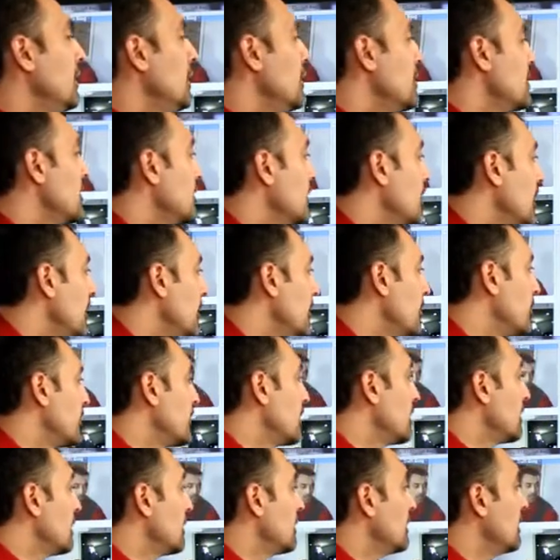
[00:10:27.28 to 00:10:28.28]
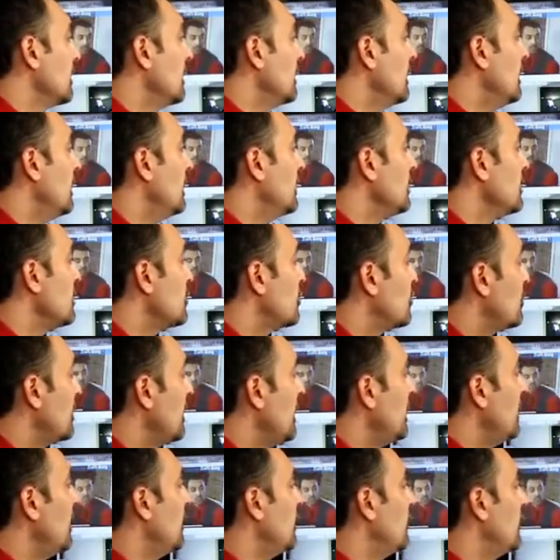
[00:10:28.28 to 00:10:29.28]
this this
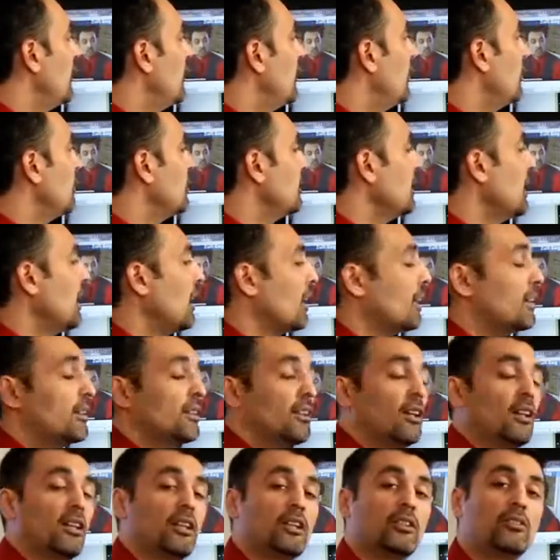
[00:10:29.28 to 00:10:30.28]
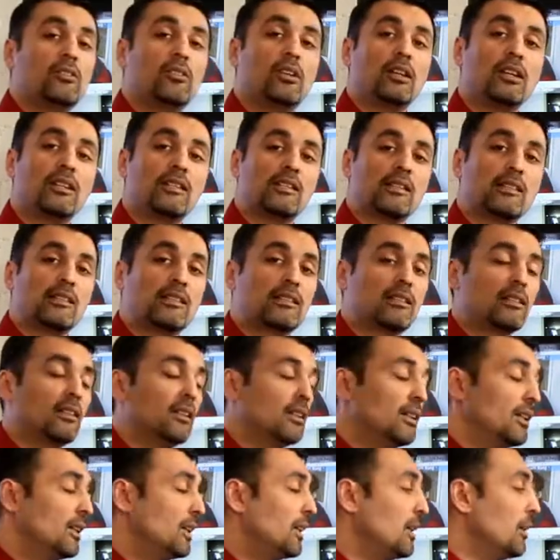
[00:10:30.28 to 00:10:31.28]
trailer for Dark Knight Rises
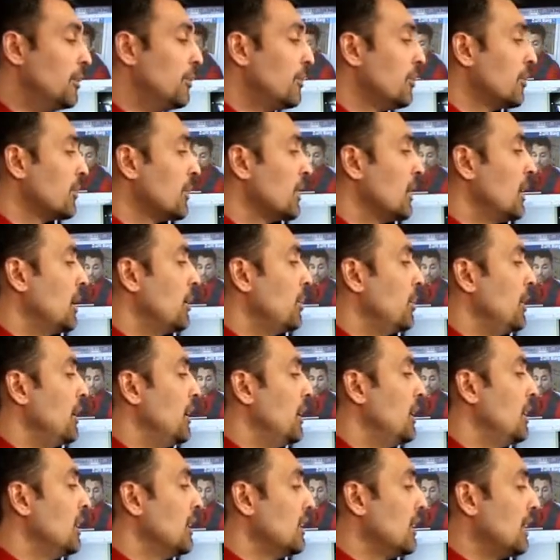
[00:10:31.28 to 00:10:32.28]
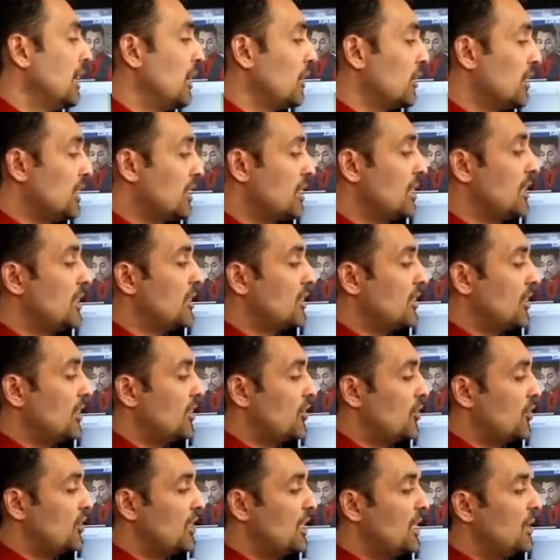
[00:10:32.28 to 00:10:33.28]
up here. Now this
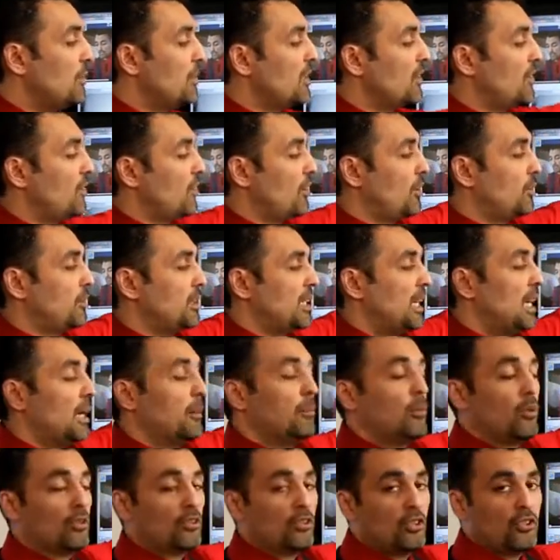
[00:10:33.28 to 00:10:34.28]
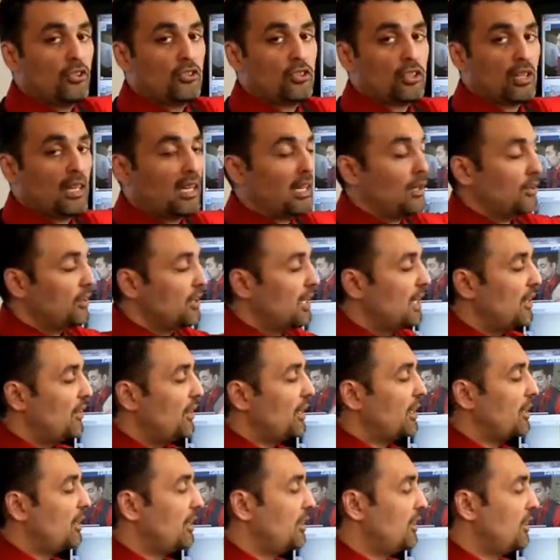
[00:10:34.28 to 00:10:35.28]
is streaming from the iBoardTouch cloud
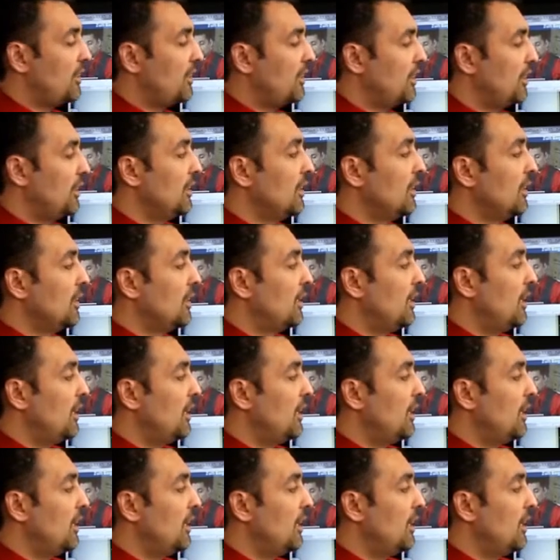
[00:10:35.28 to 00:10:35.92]
directly to the